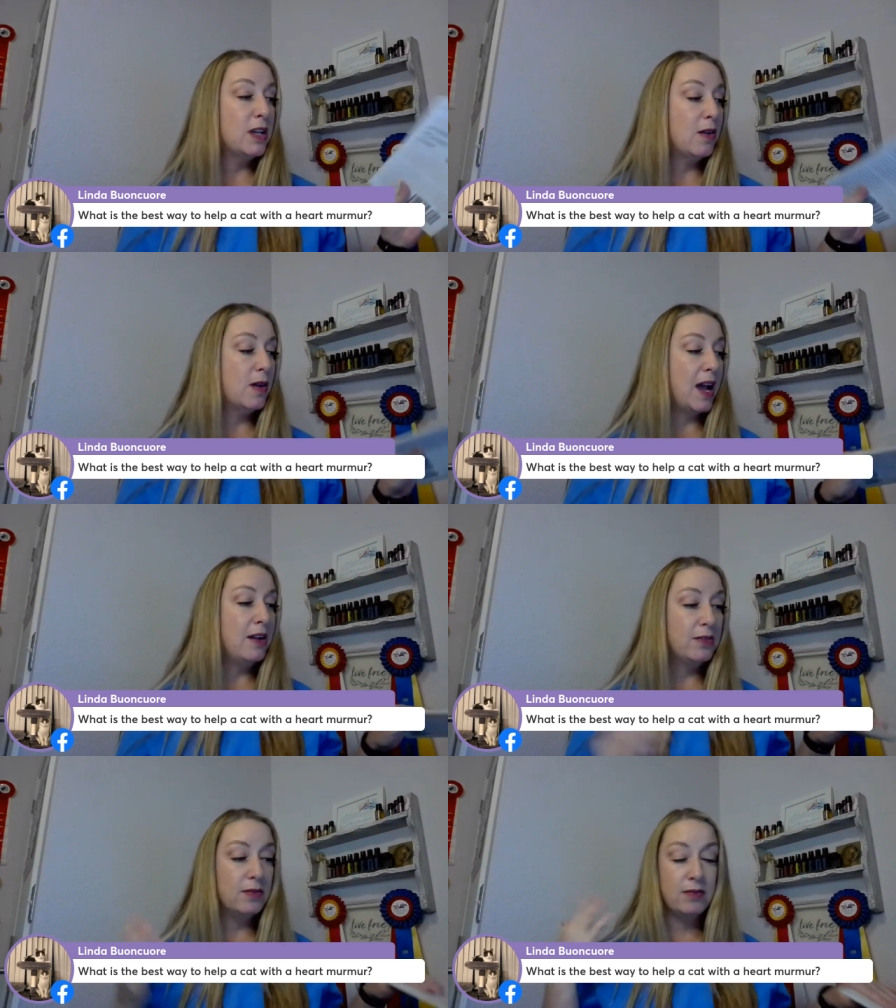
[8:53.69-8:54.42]
So
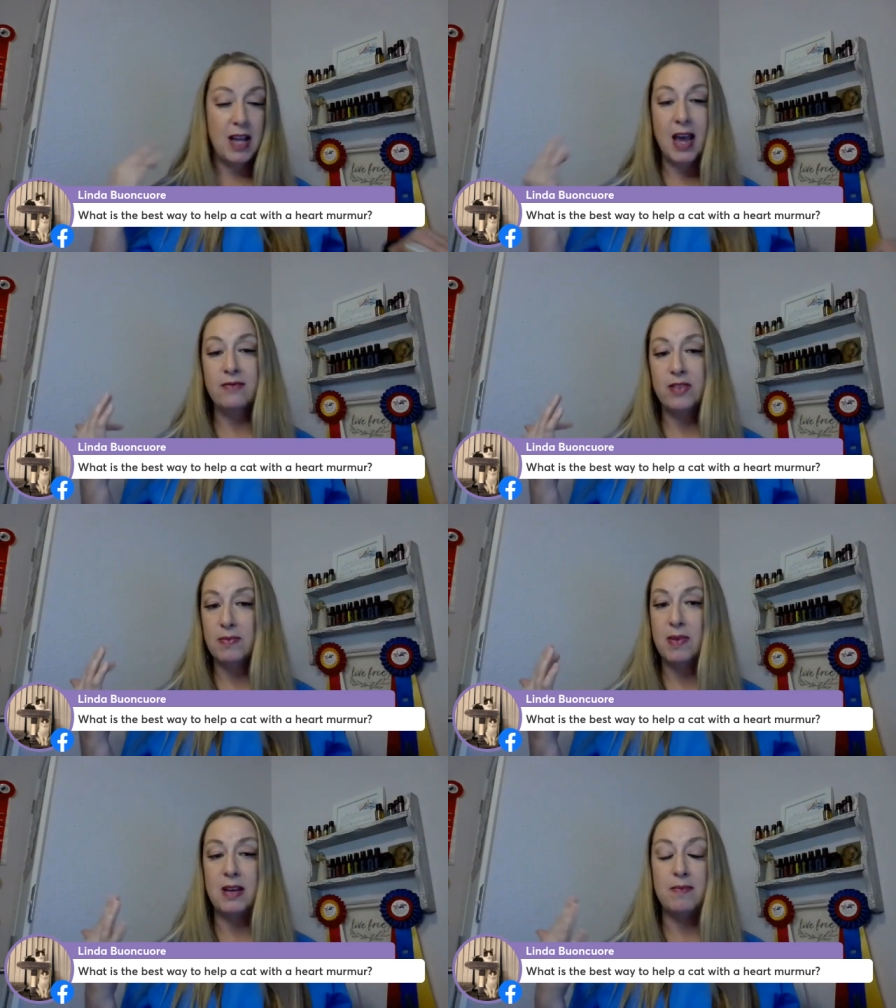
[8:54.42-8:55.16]
I don't have
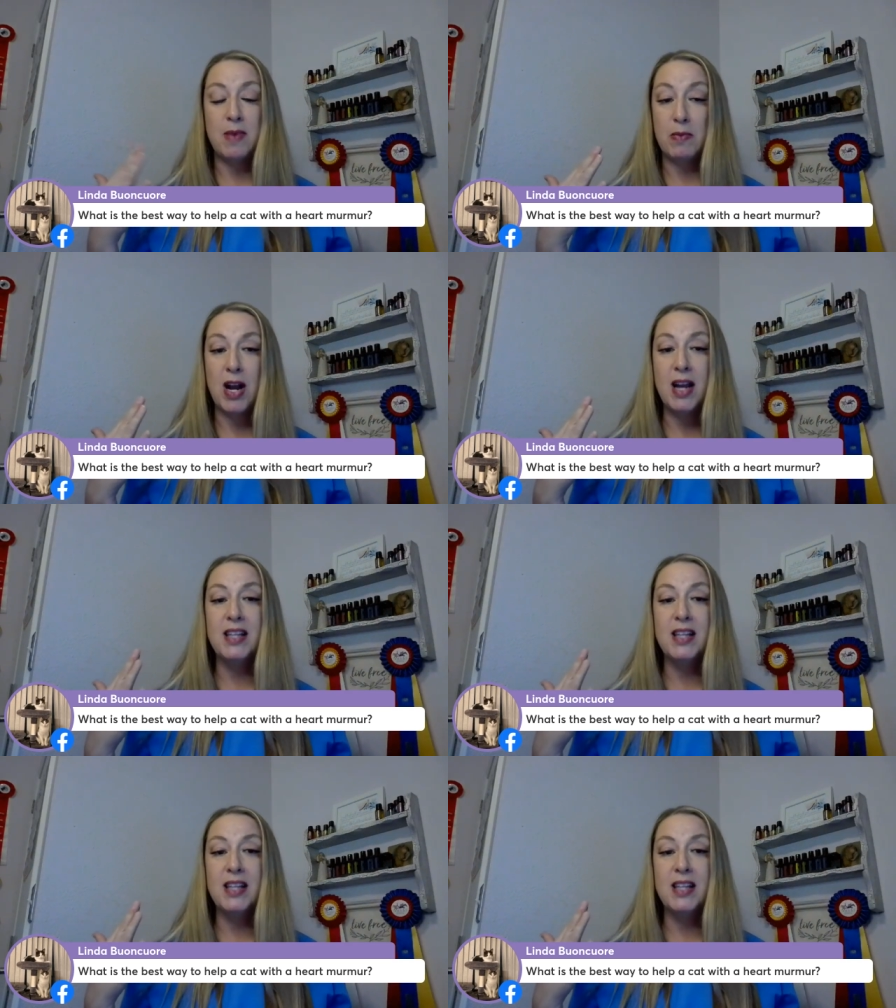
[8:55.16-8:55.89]
them it memorized.